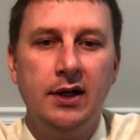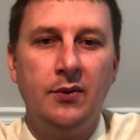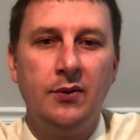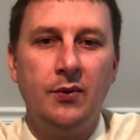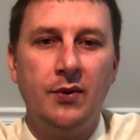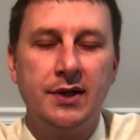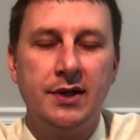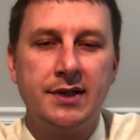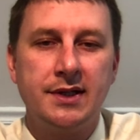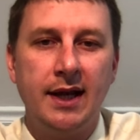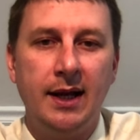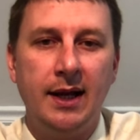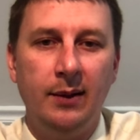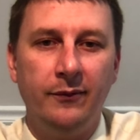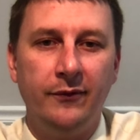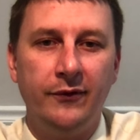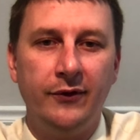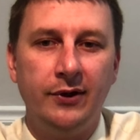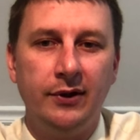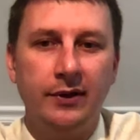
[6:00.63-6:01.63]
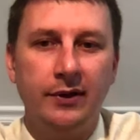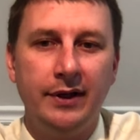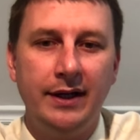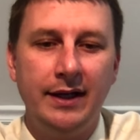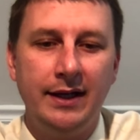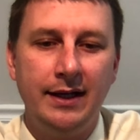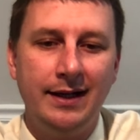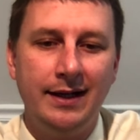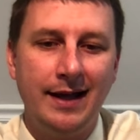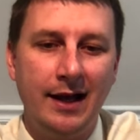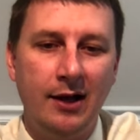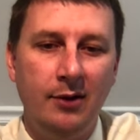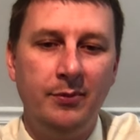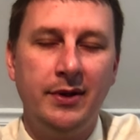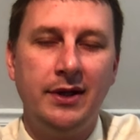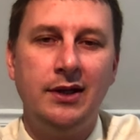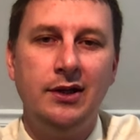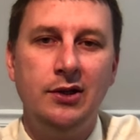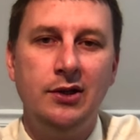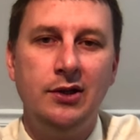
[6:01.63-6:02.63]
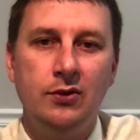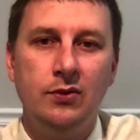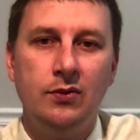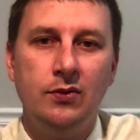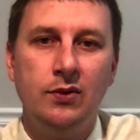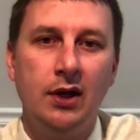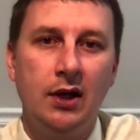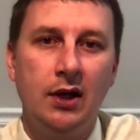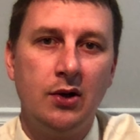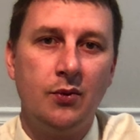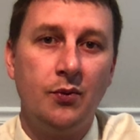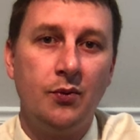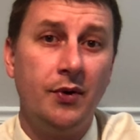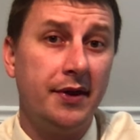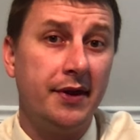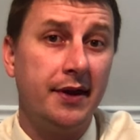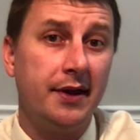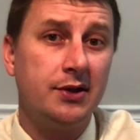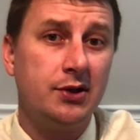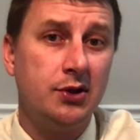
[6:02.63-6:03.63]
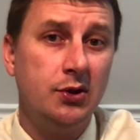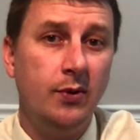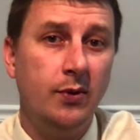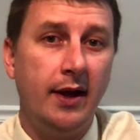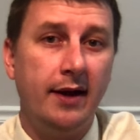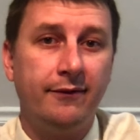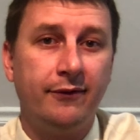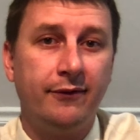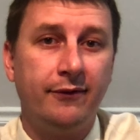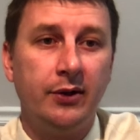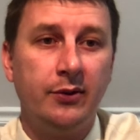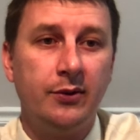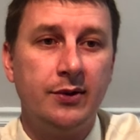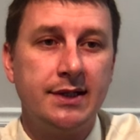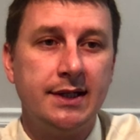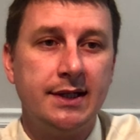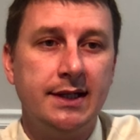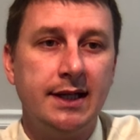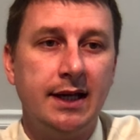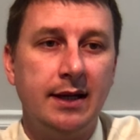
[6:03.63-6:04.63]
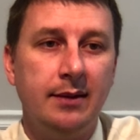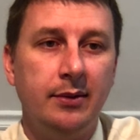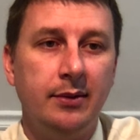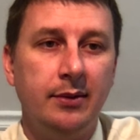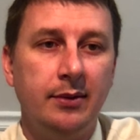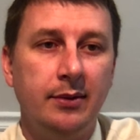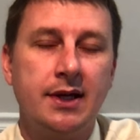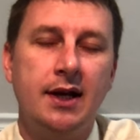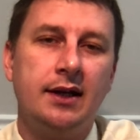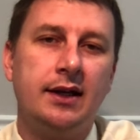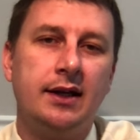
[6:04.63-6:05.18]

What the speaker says: was helpful in helping you with two-way frequency tables,